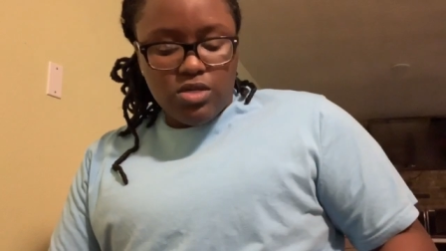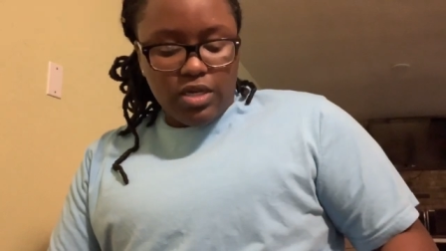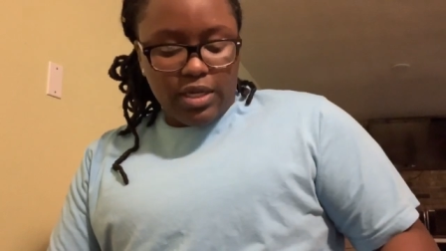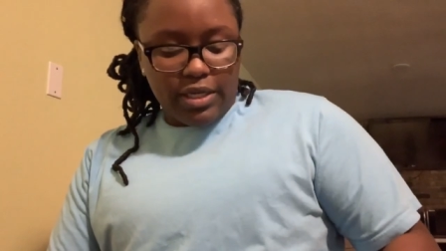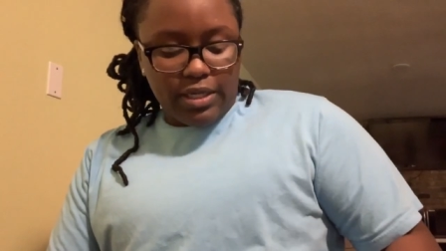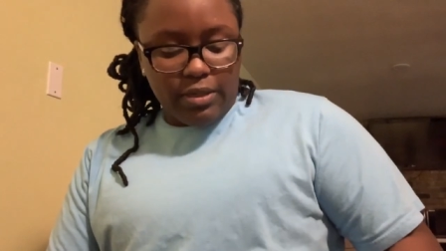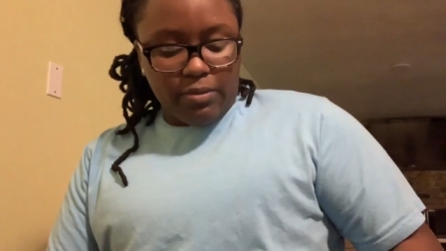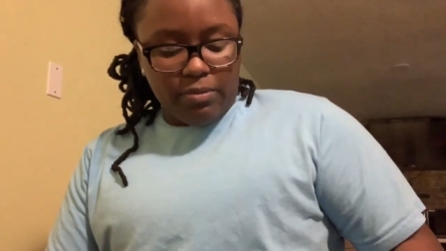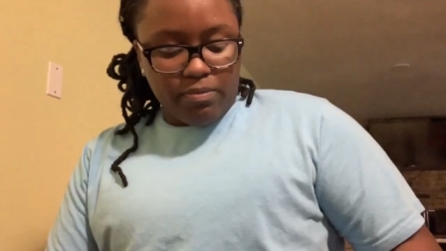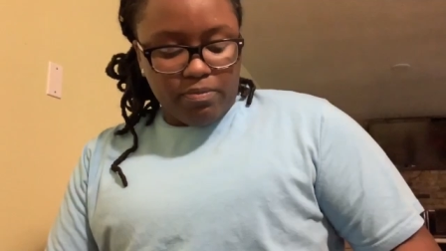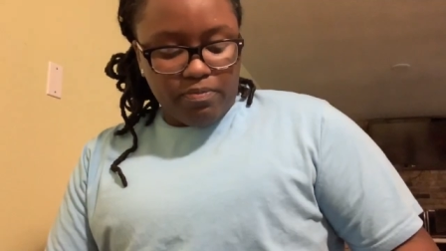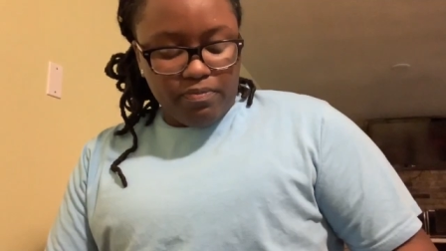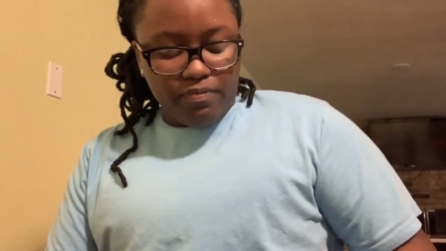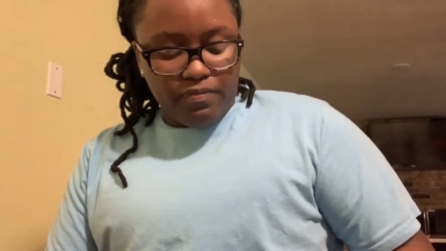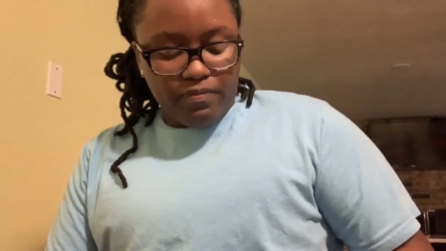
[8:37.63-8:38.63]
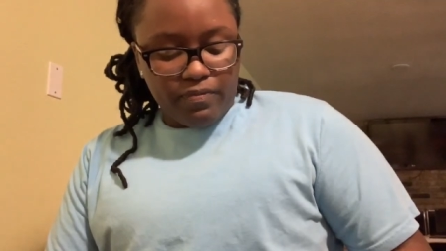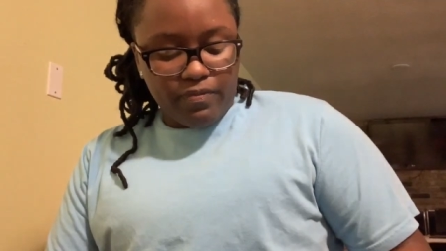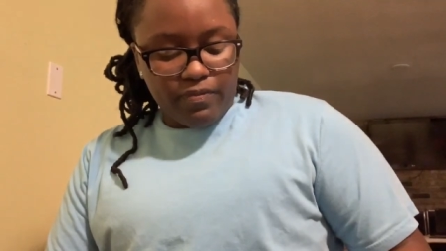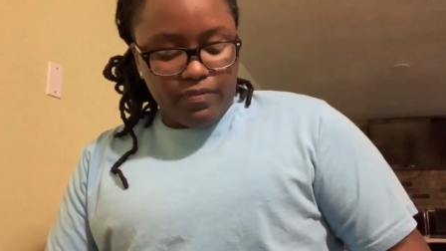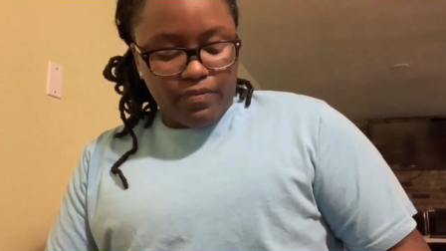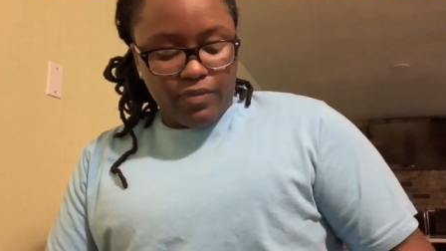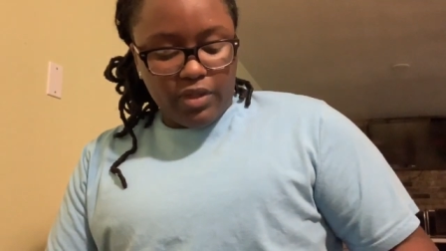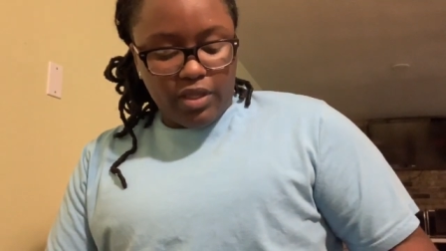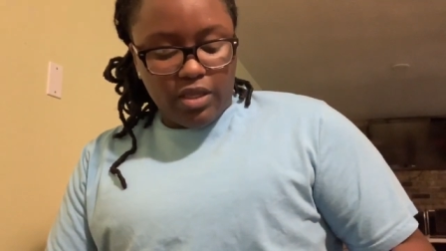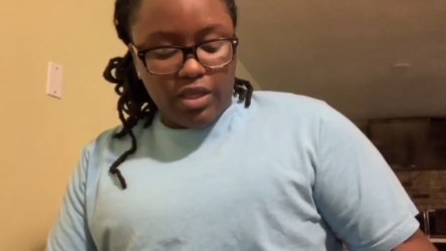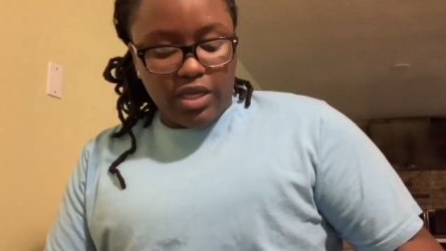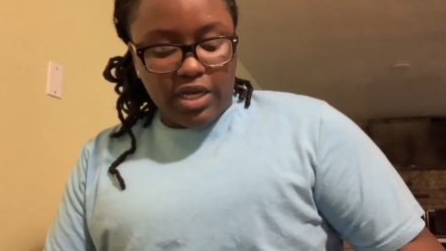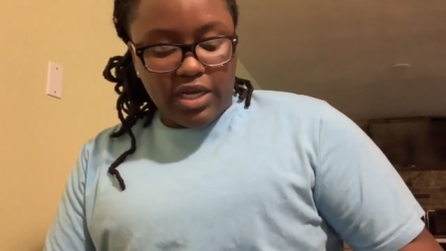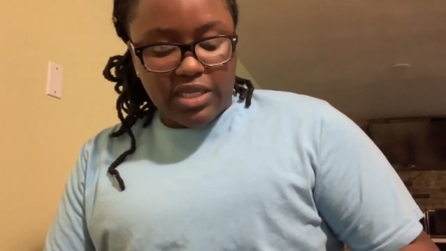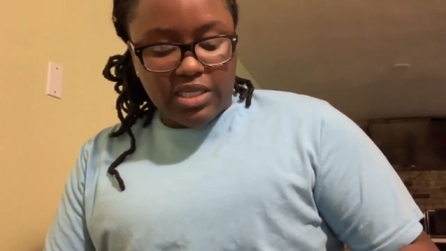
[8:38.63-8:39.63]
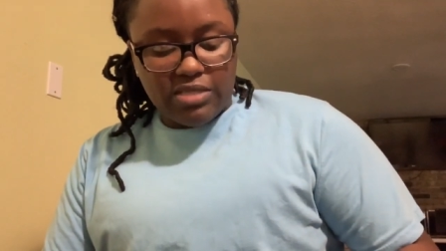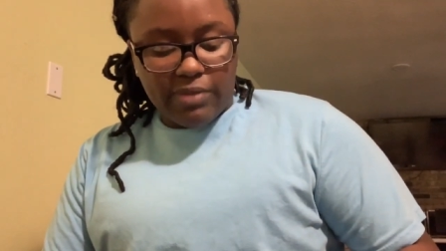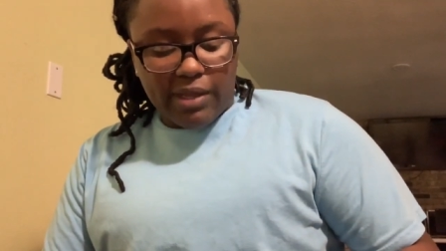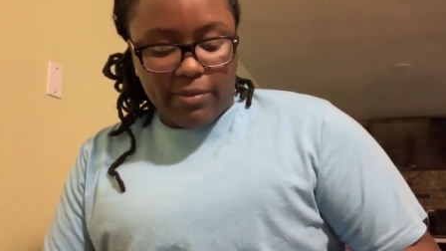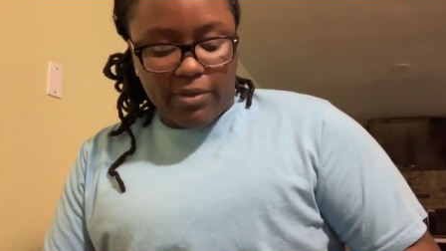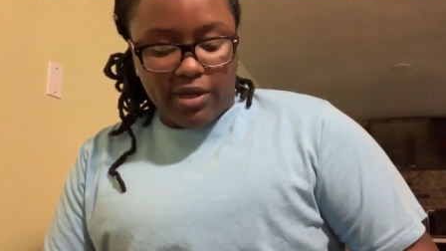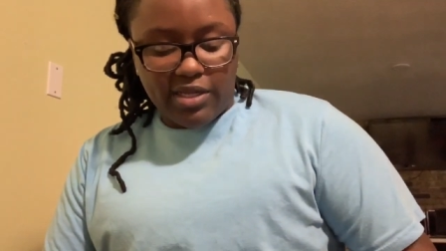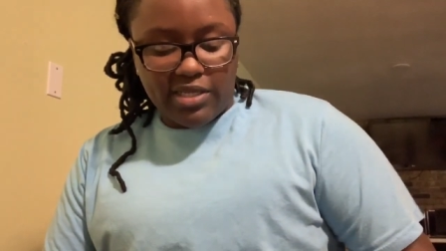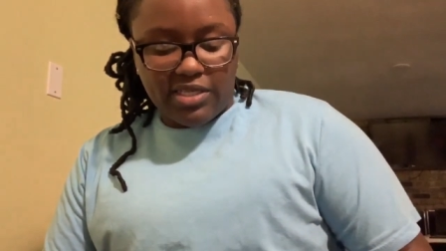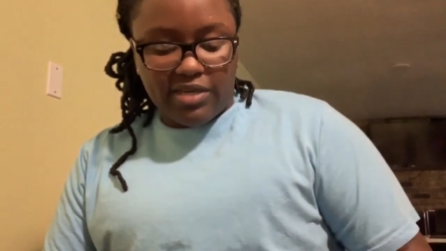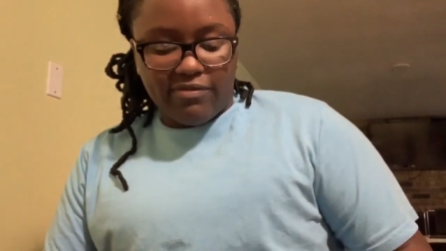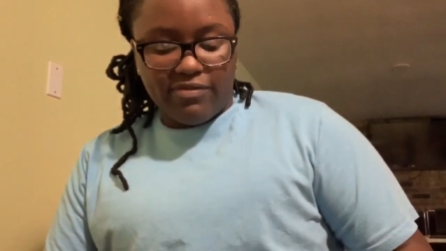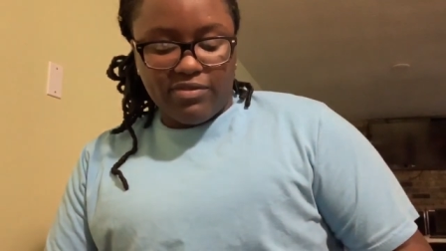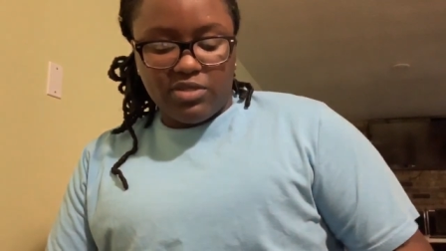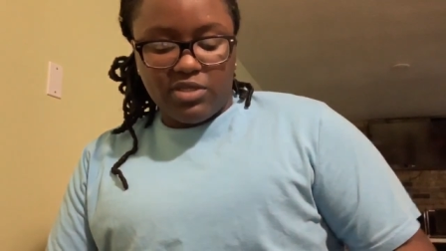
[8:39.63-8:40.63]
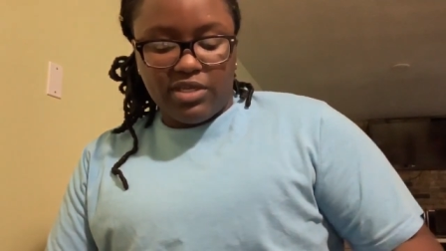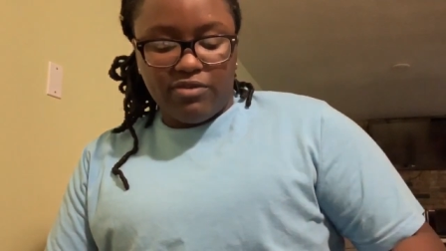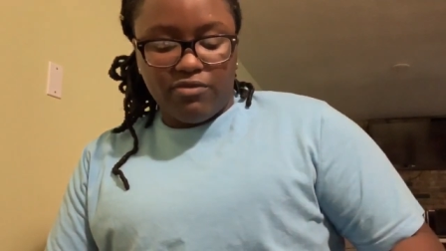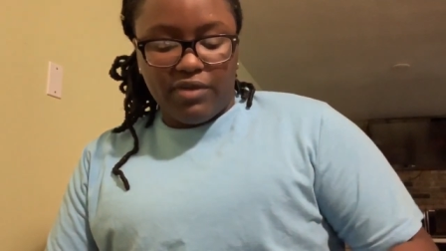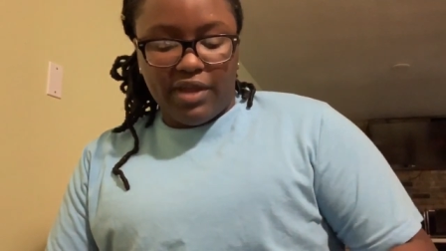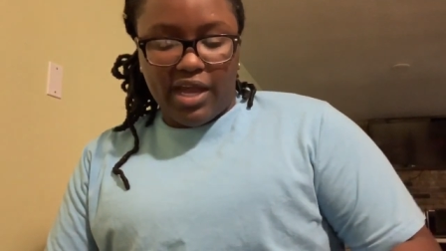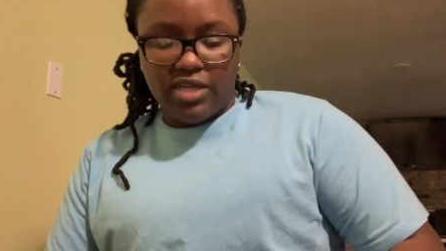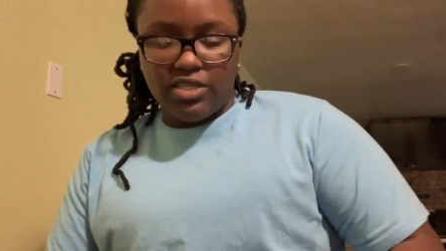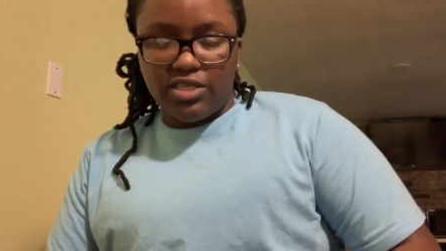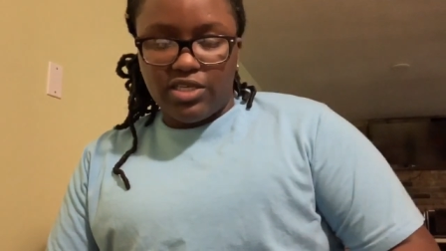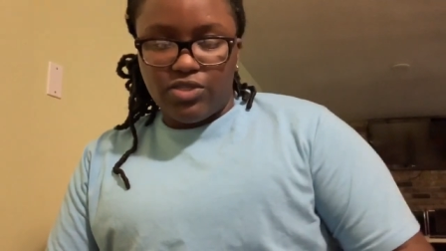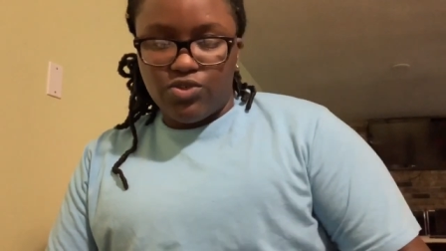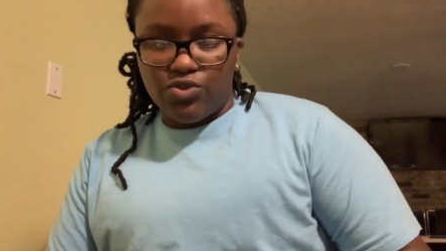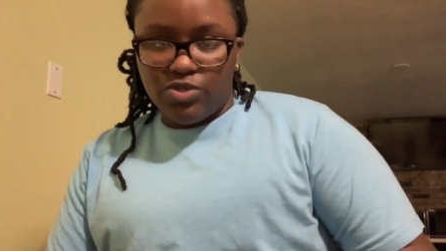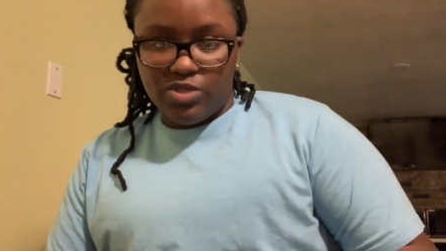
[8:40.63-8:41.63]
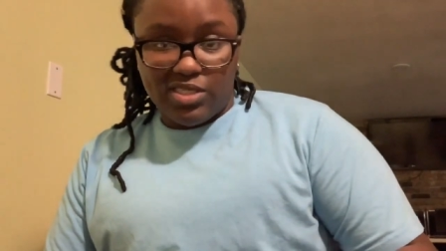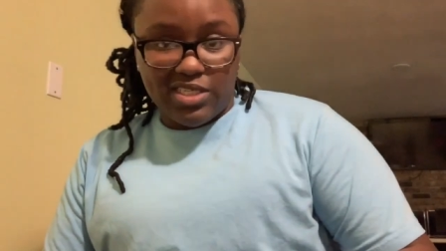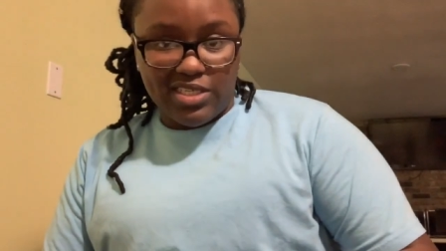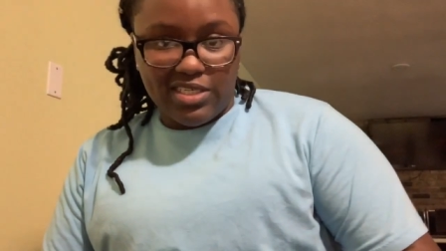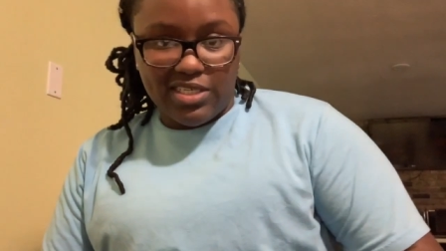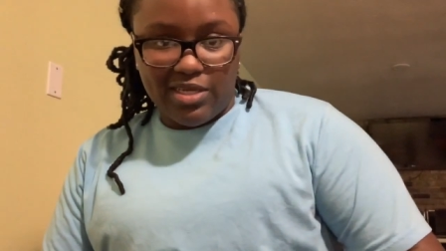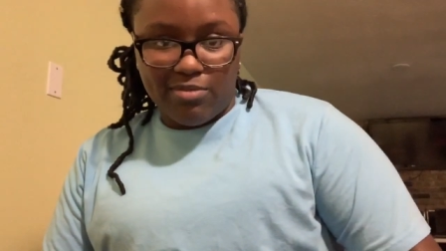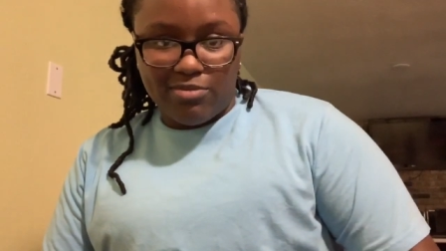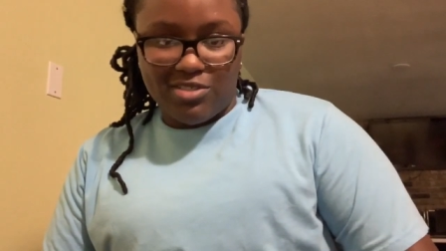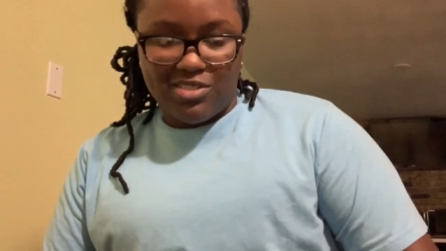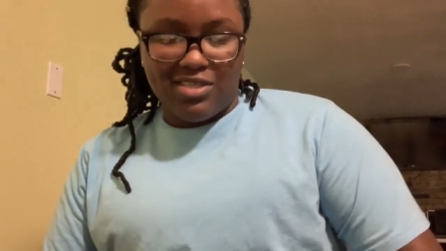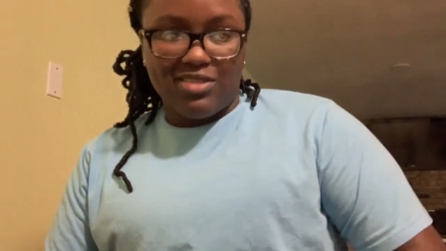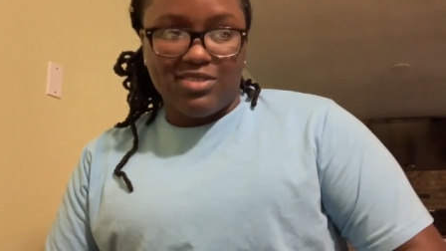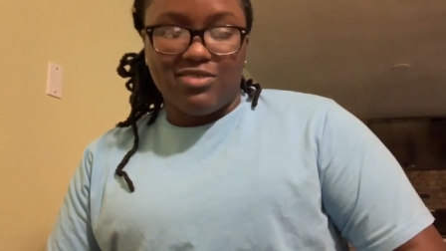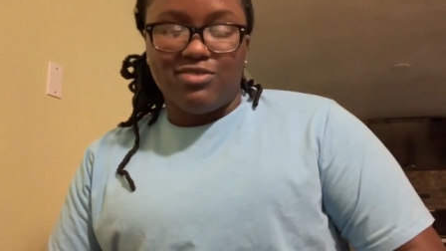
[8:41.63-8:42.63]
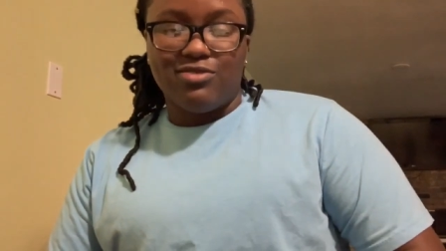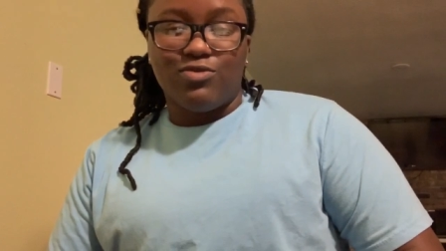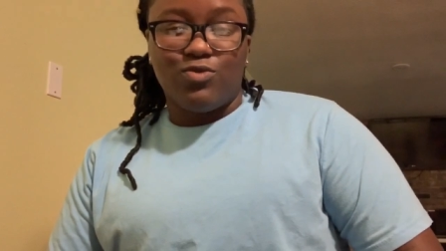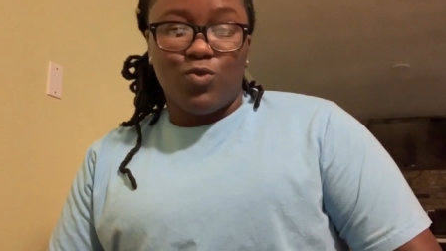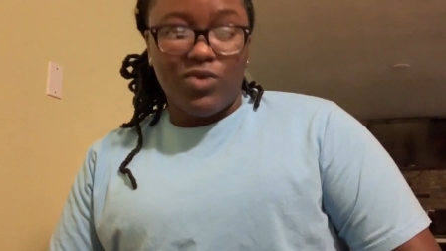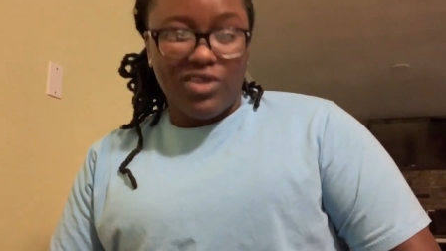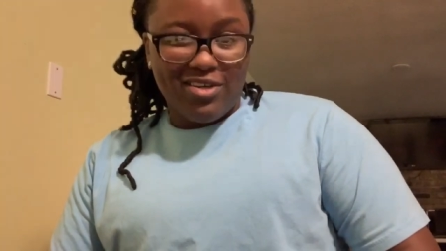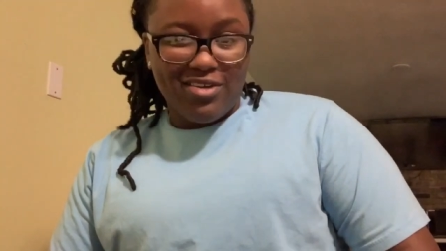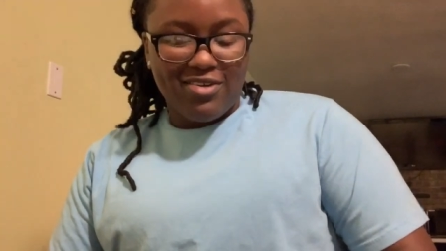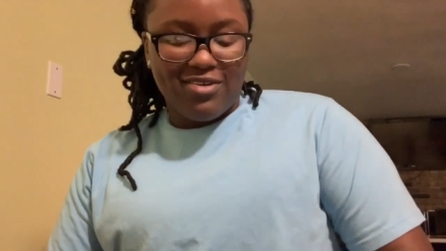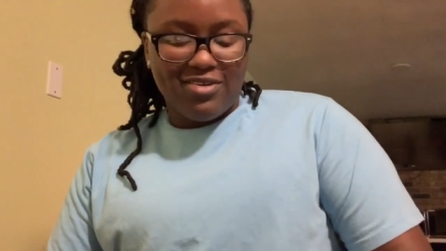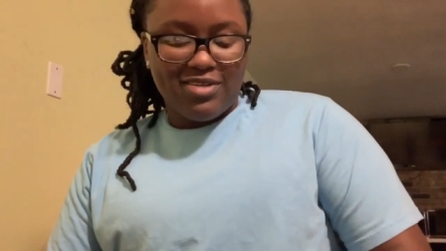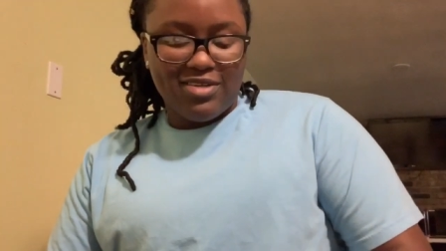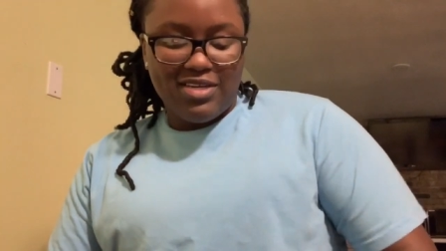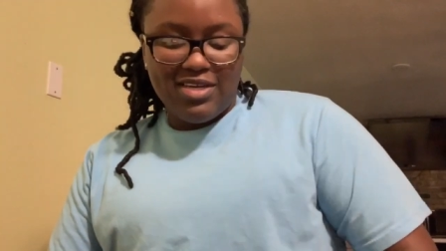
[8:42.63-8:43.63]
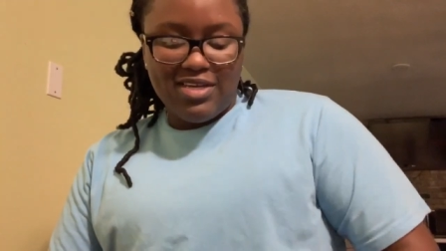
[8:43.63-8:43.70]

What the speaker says: And it is my body definitely reacting to the tea, and I'm just like, this is weird.